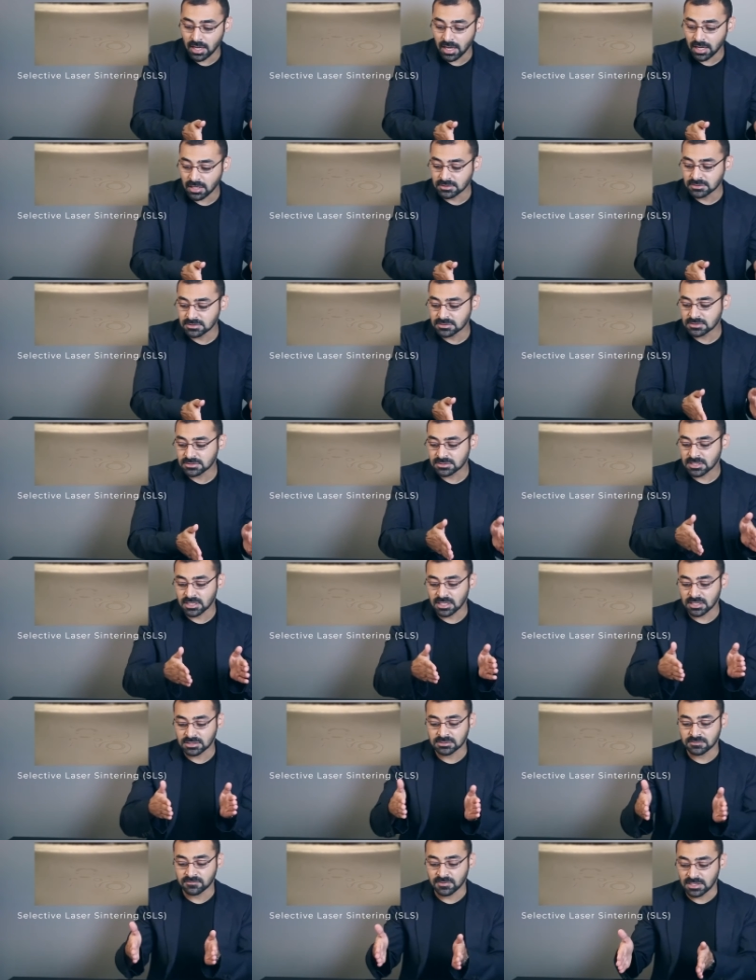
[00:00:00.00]
and
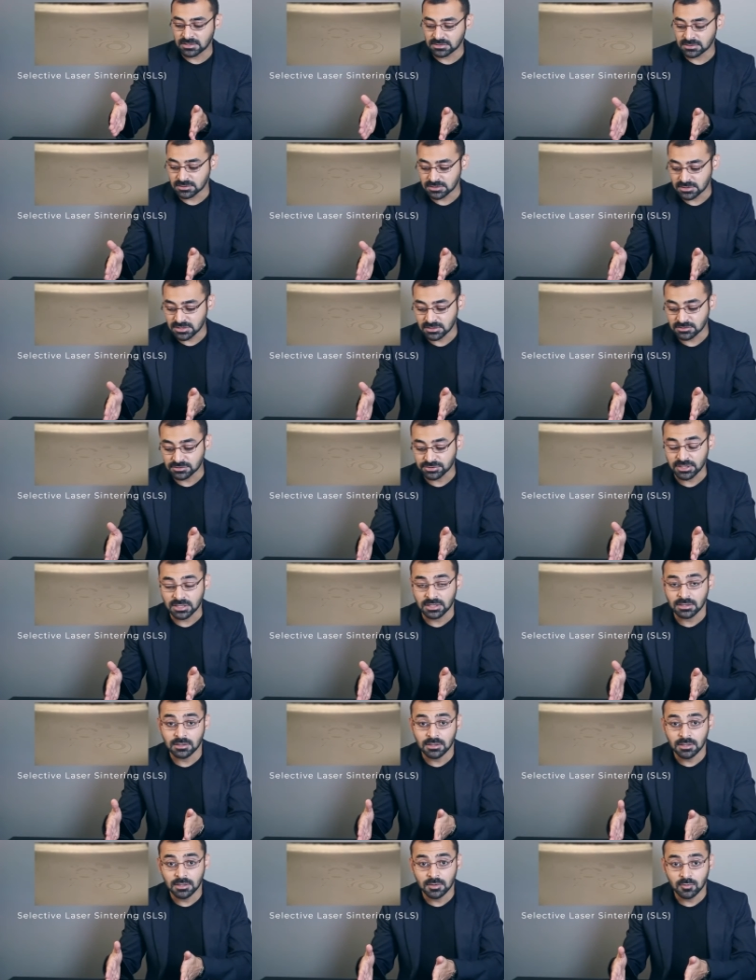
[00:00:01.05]
selective laser sintering,
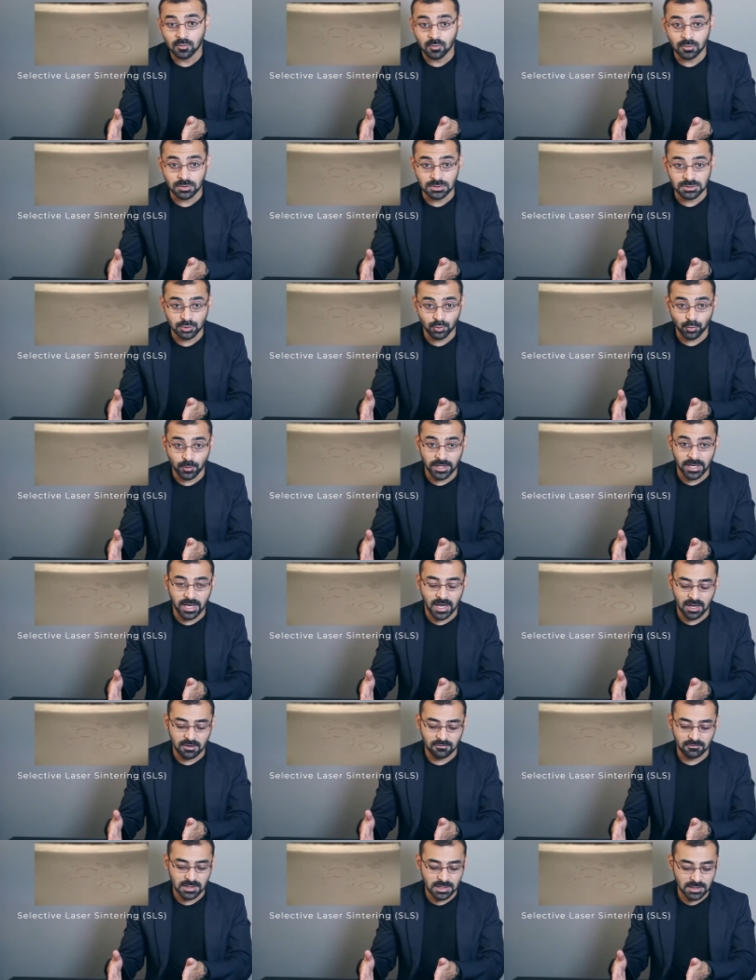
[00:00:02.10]
which we
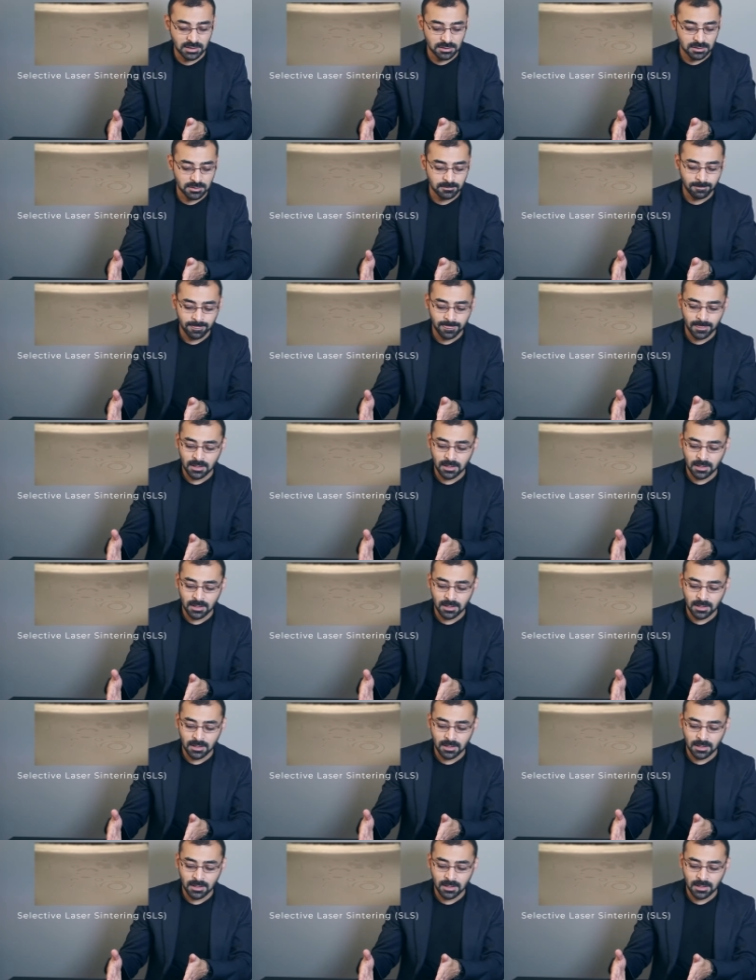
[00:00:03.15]
have here.